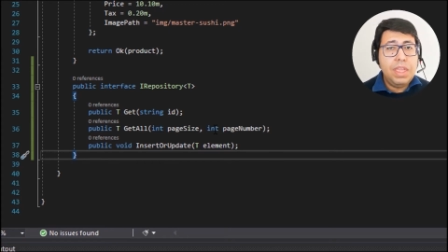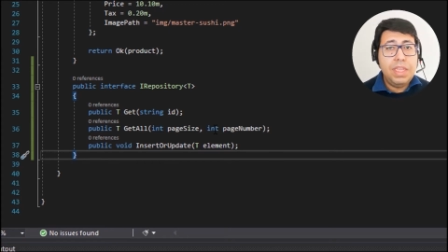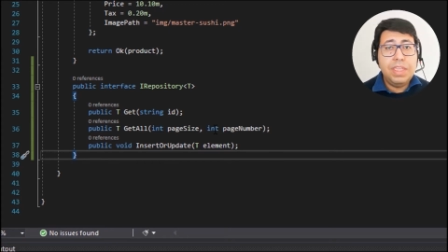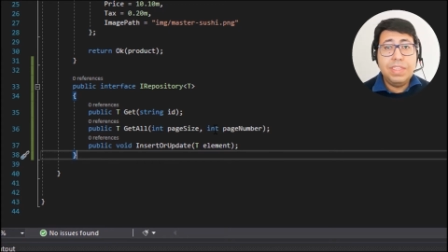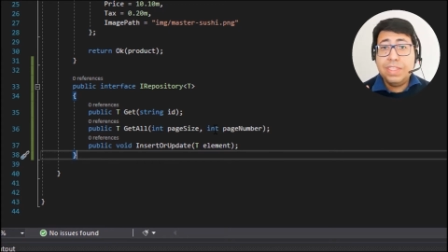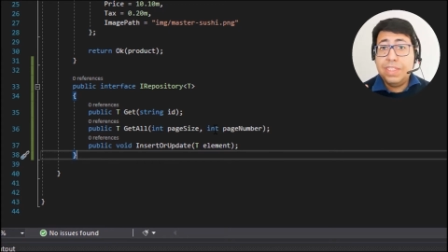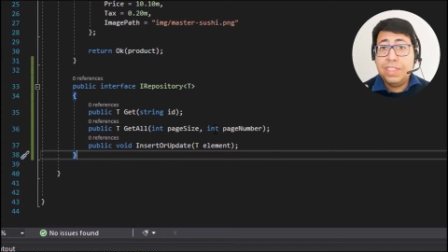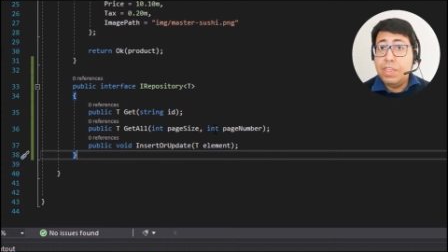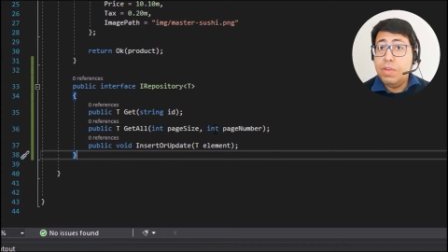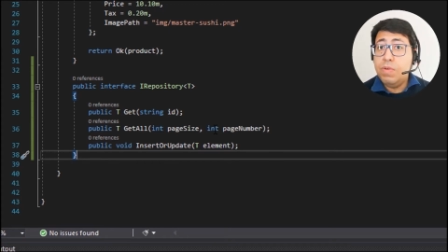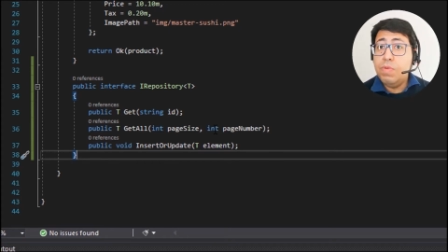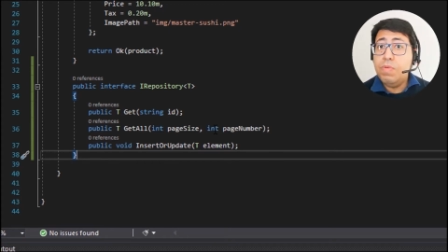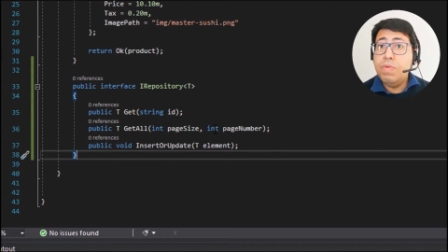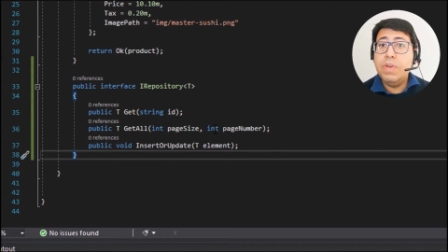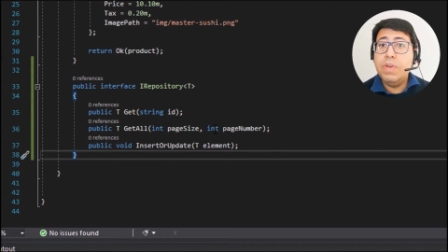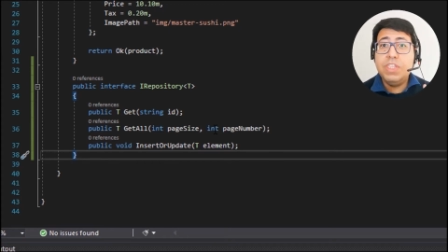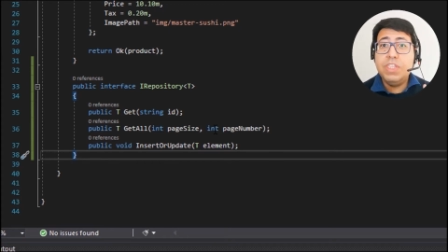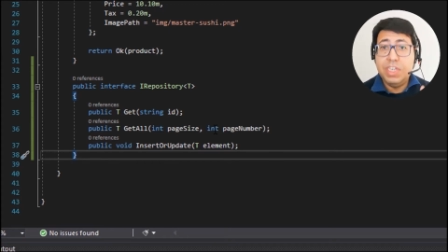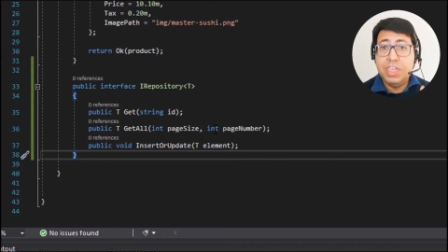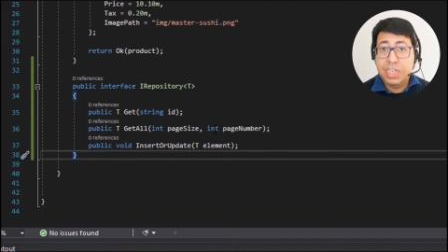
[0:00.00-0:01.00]
still
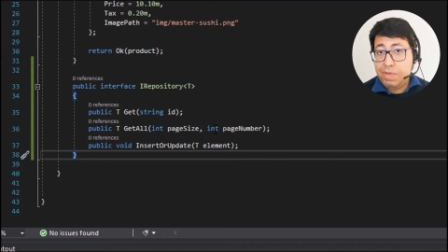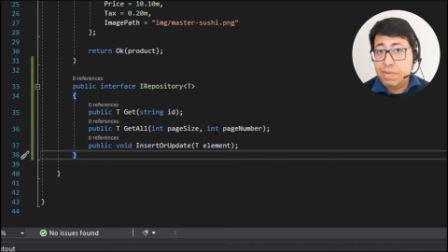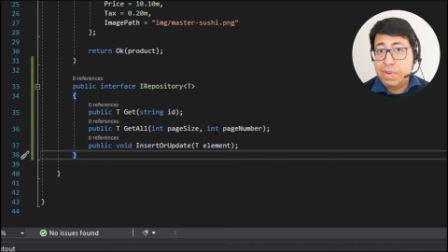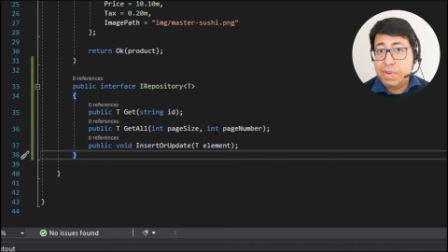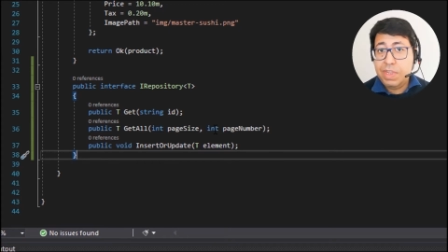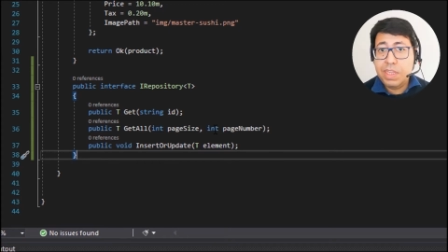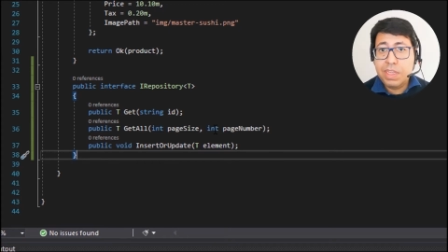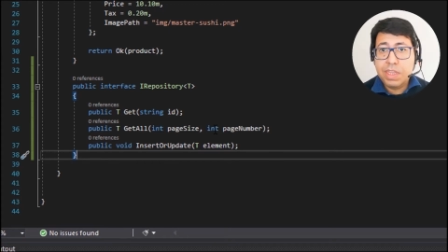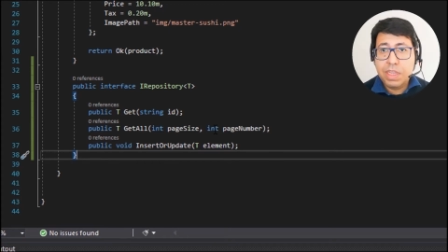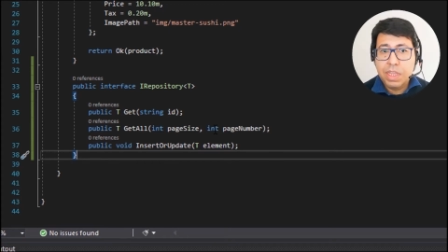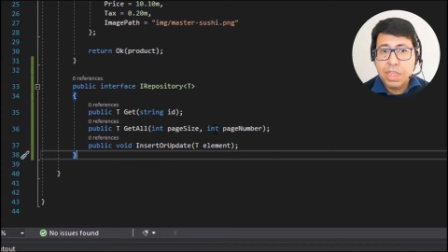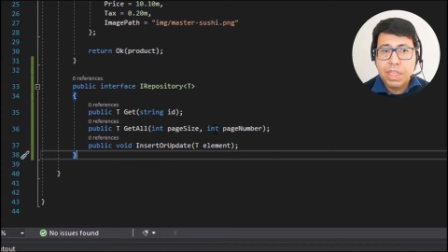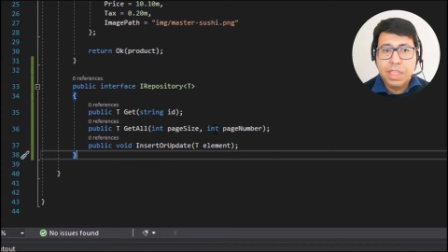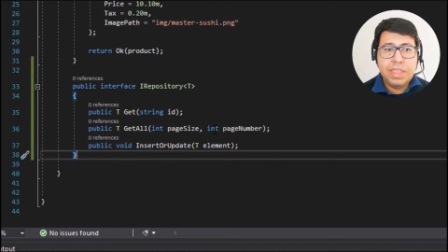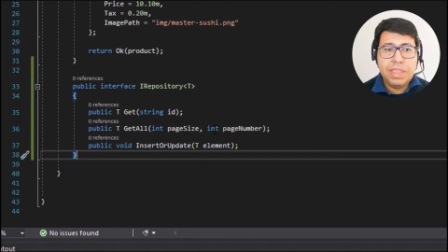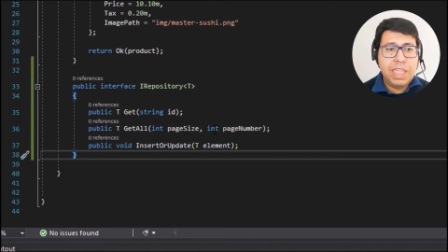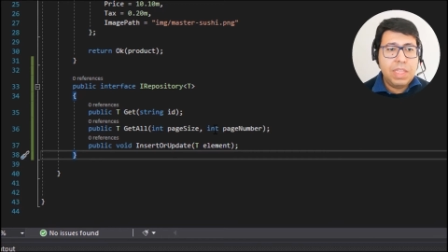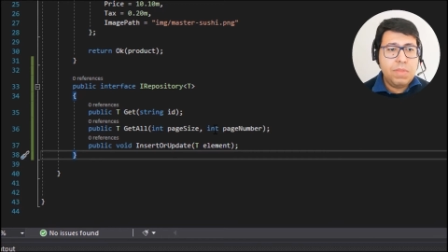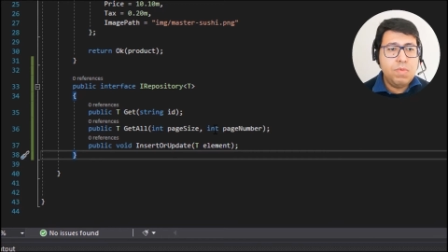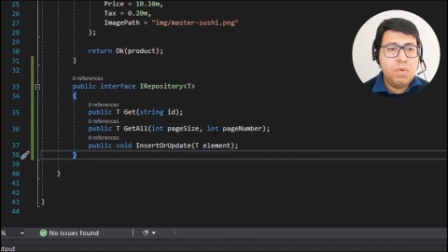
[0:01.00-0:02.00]
generic,
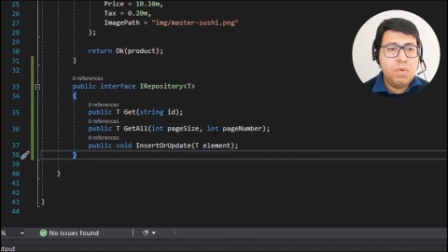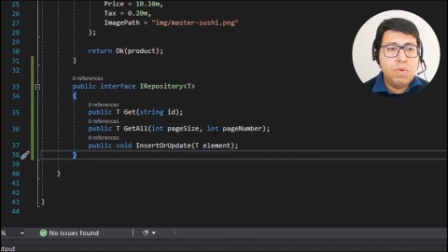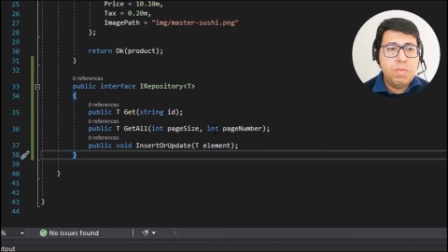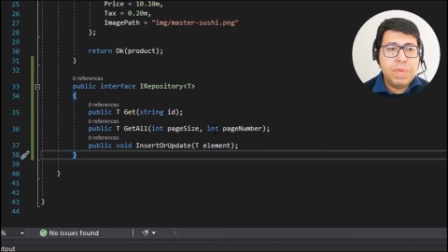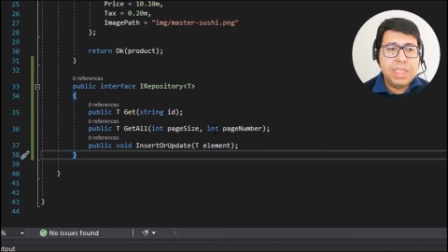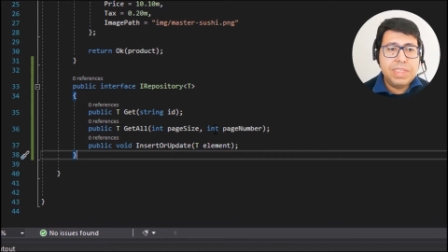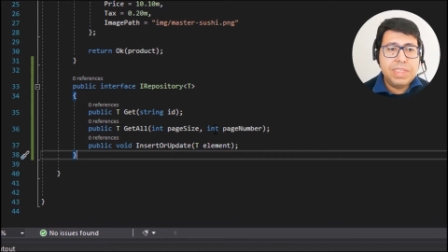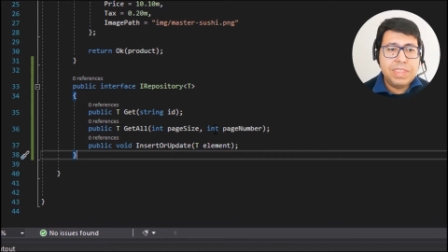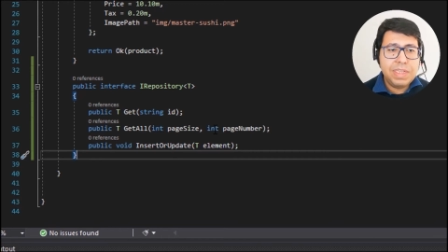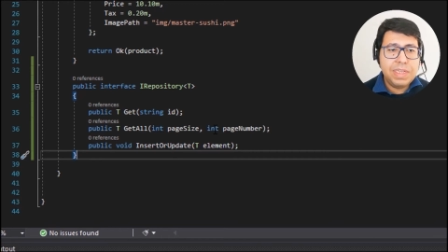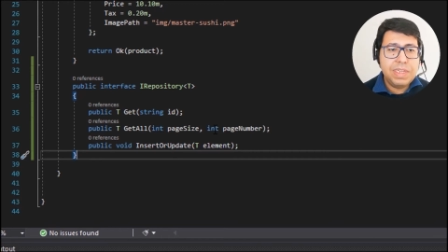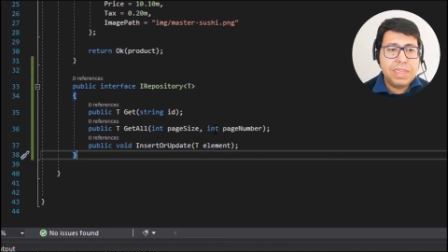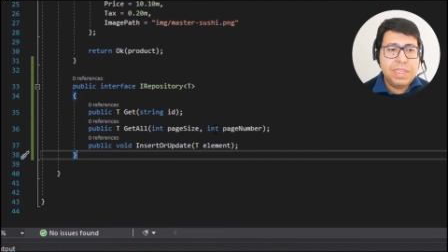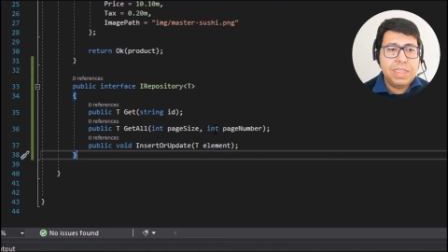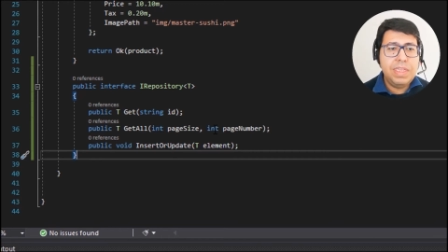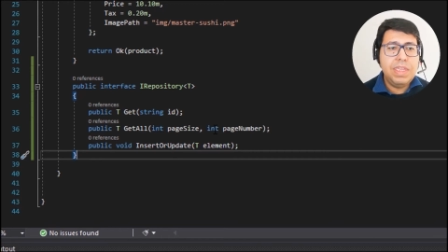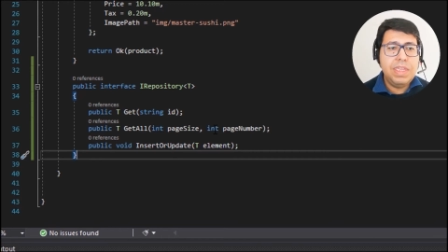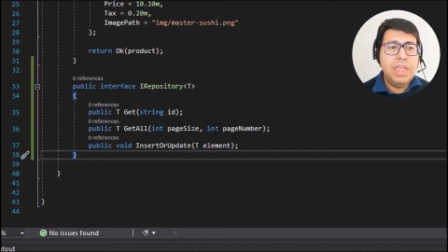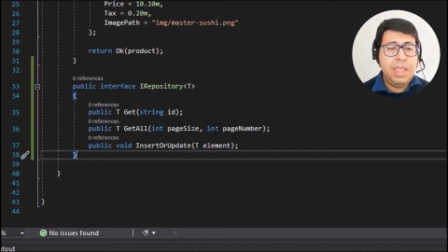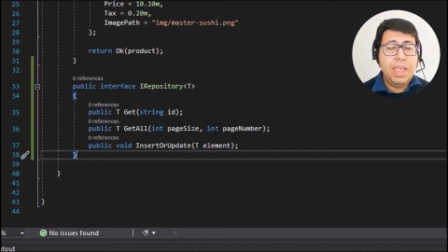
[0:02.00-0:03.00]
that will
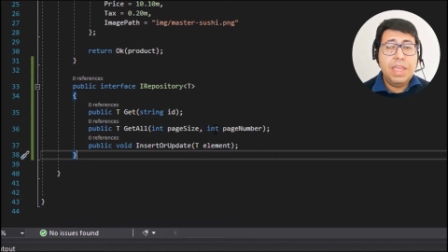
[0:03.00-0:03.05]
basically